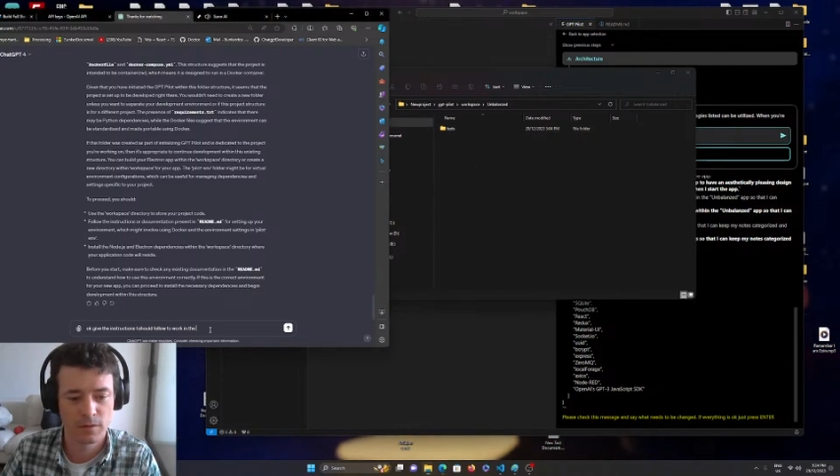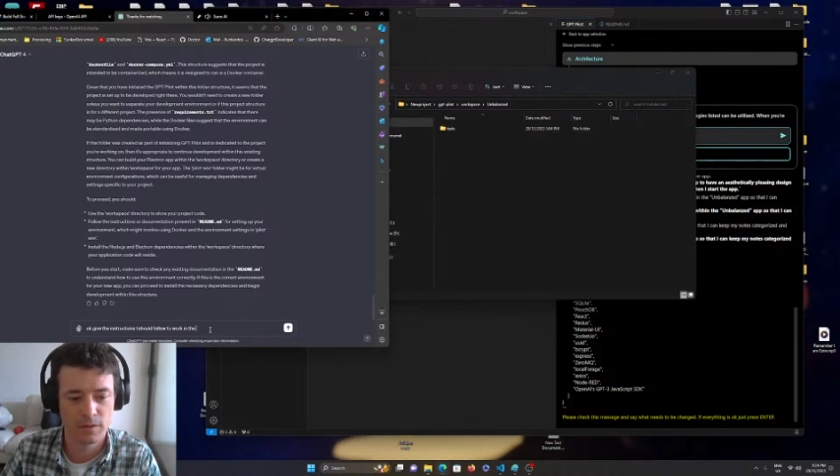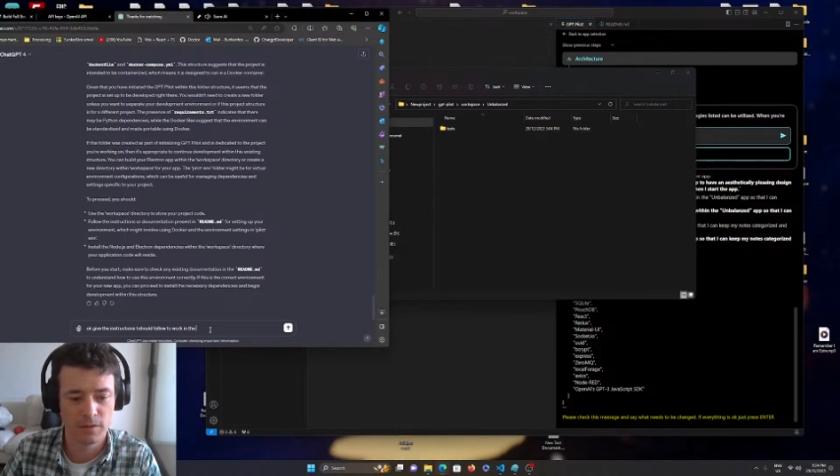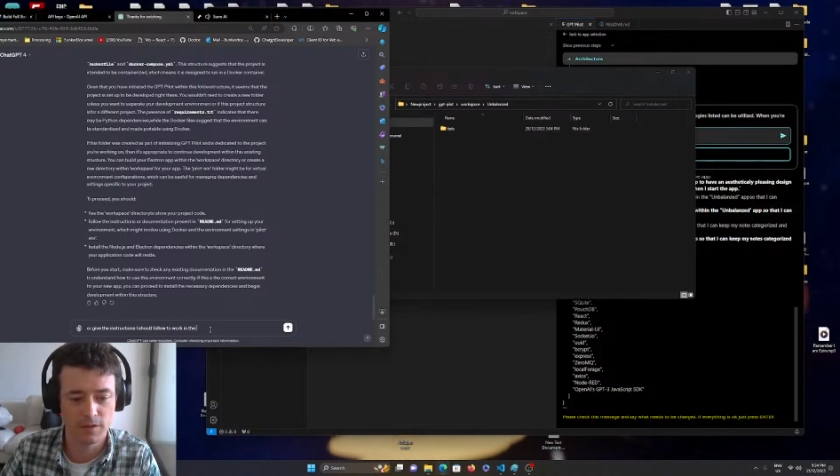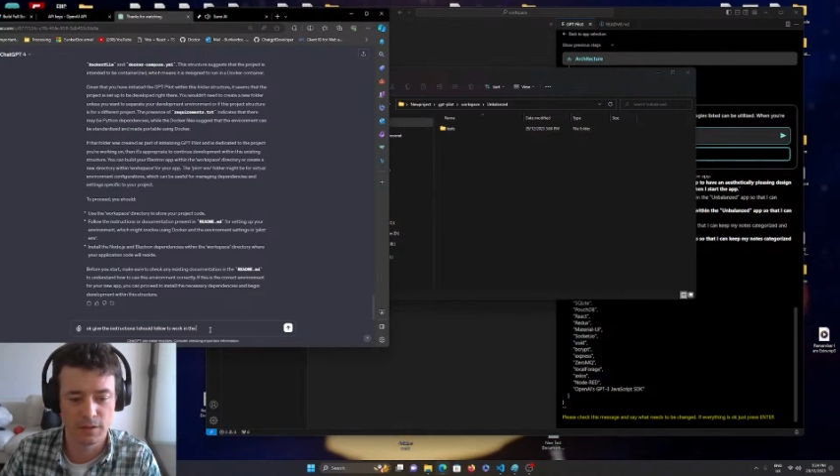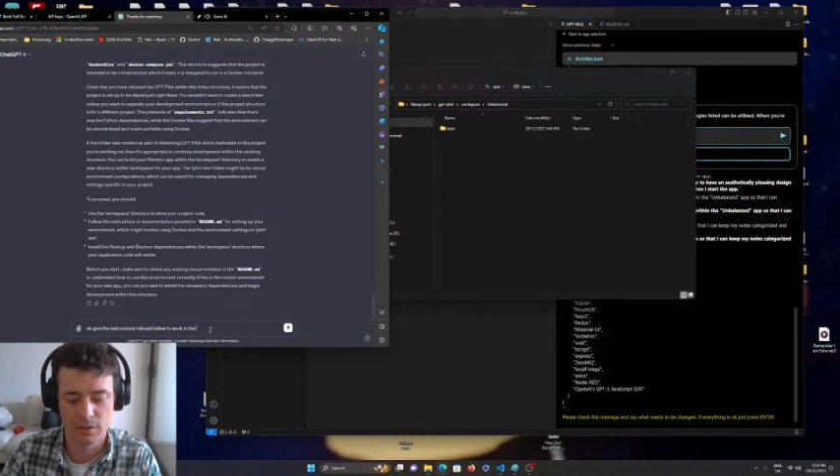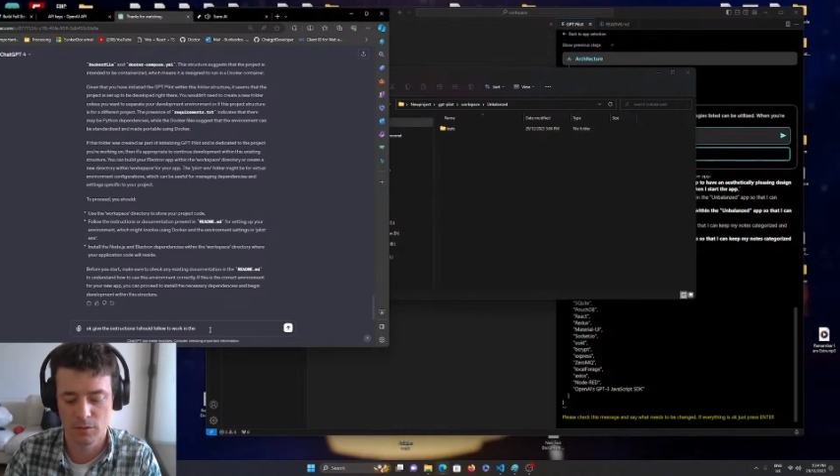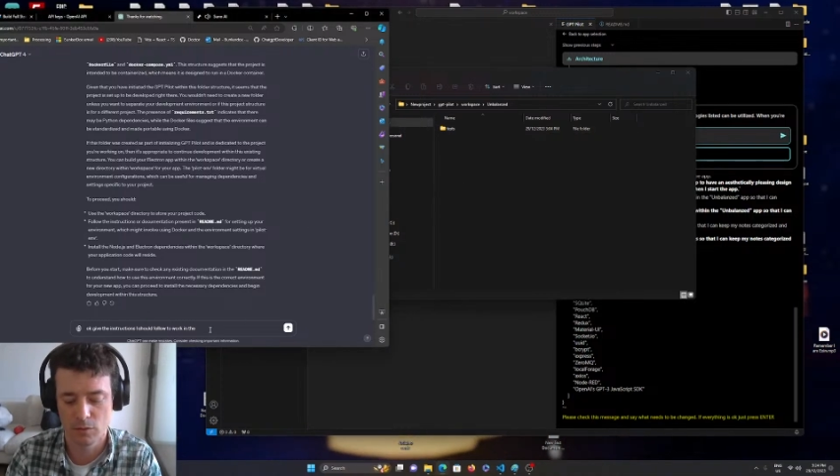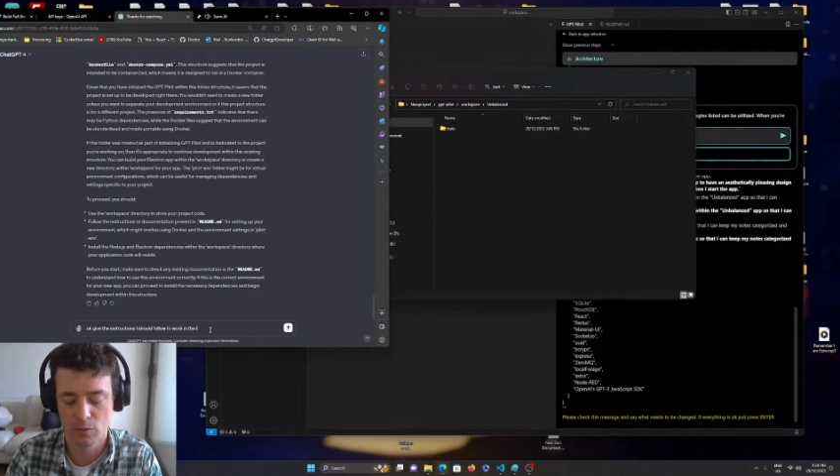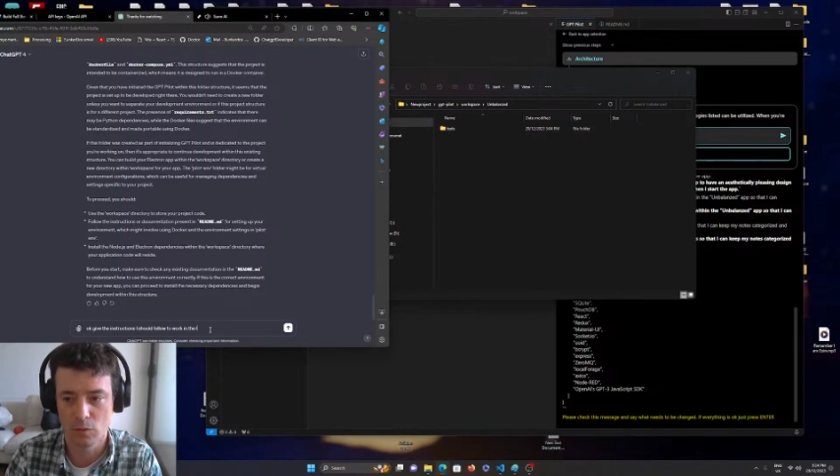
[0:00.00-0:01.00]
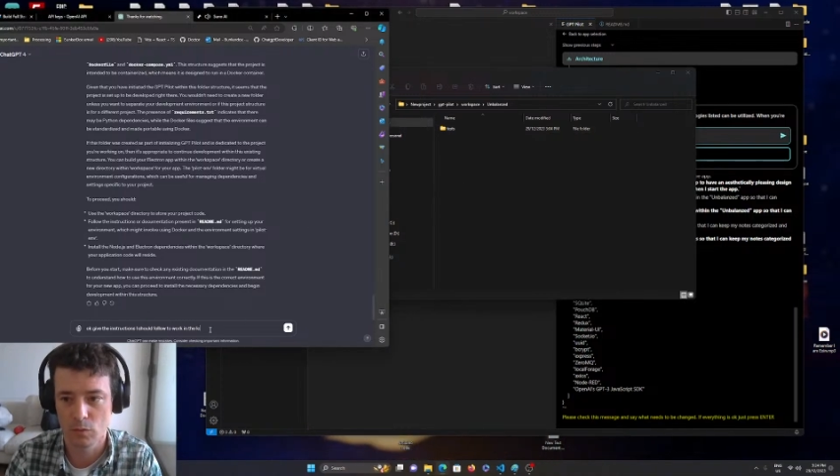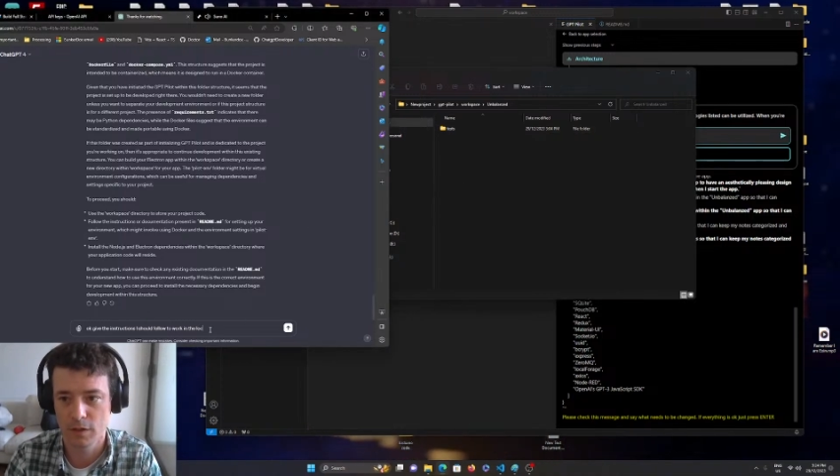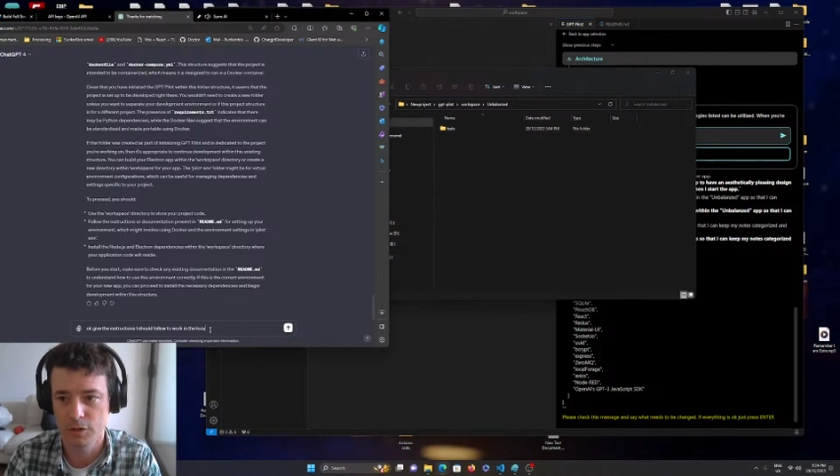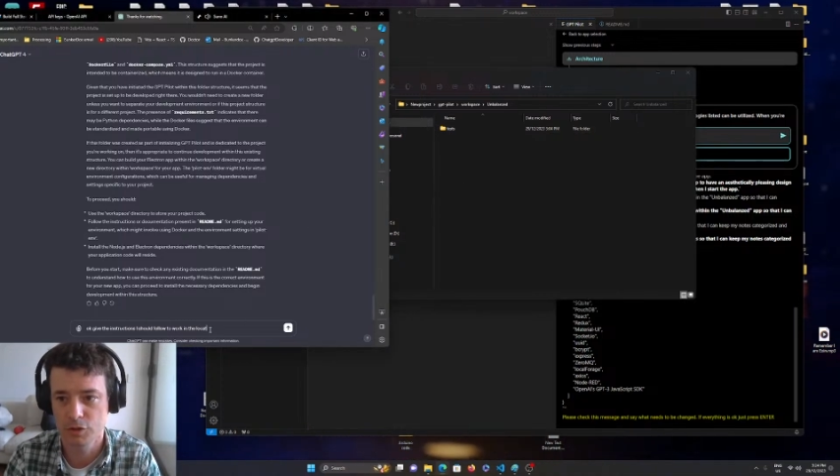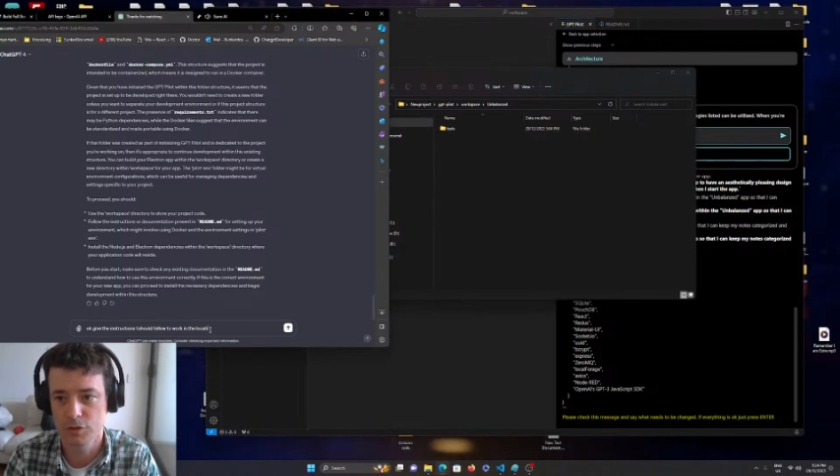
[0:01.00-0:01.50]
and the
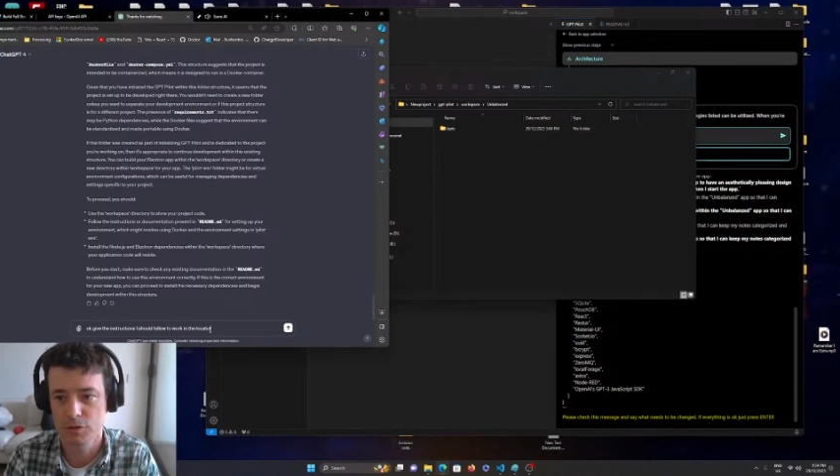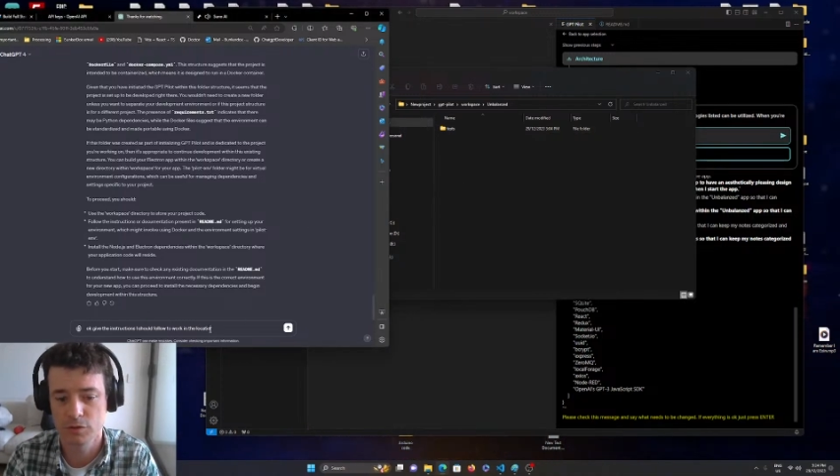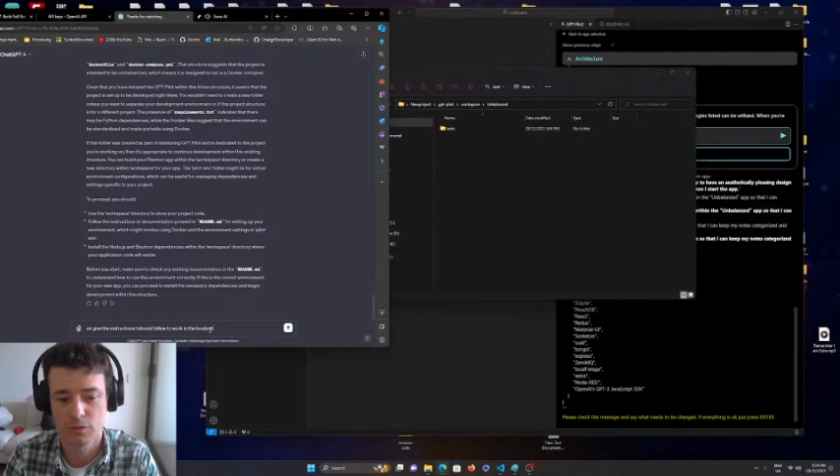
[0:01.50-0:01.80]
location